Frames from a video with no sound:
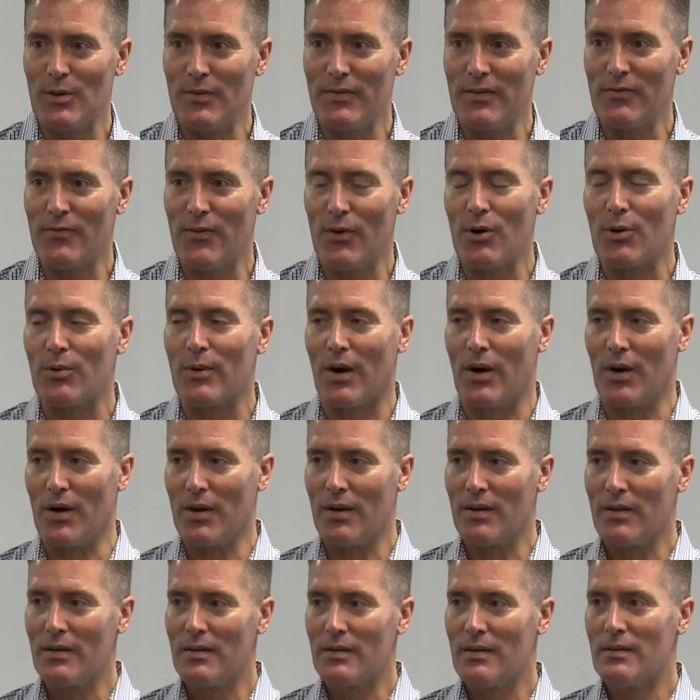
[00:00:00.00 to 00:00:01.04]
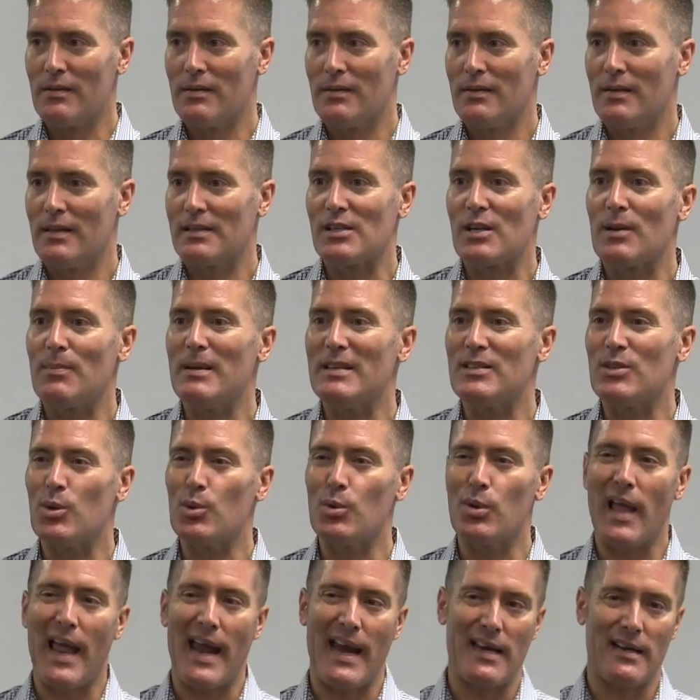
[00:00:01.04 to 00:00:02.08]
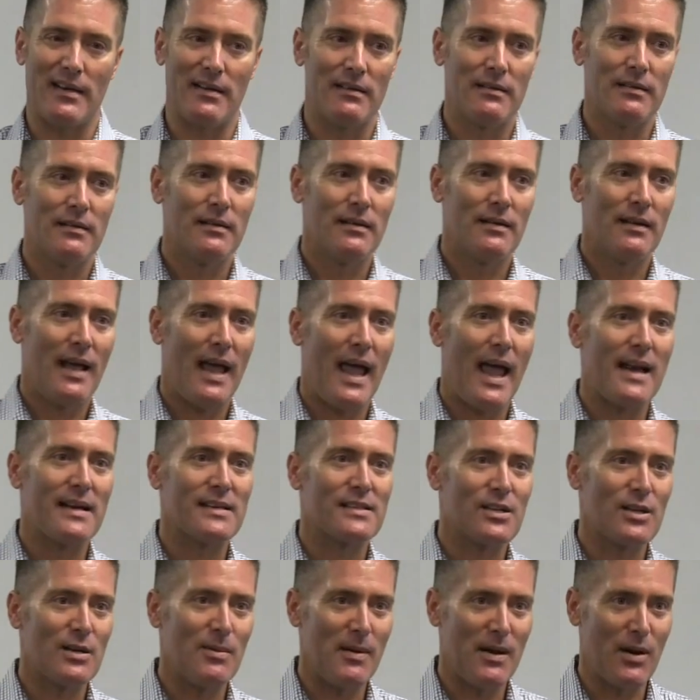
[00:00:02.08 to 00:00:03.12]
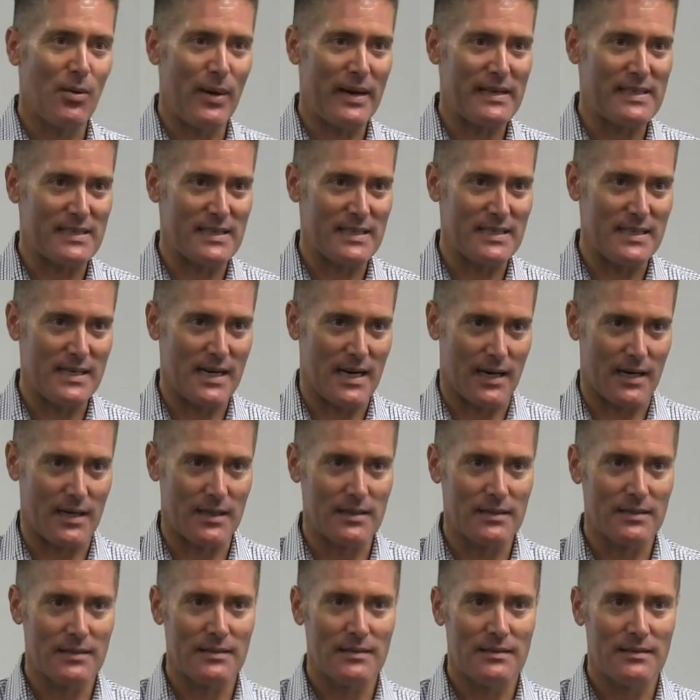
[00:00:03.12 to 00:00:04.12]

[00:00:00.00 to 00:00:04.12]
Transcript: moving forward. It's going to be too late, and it's going to be a wasted year.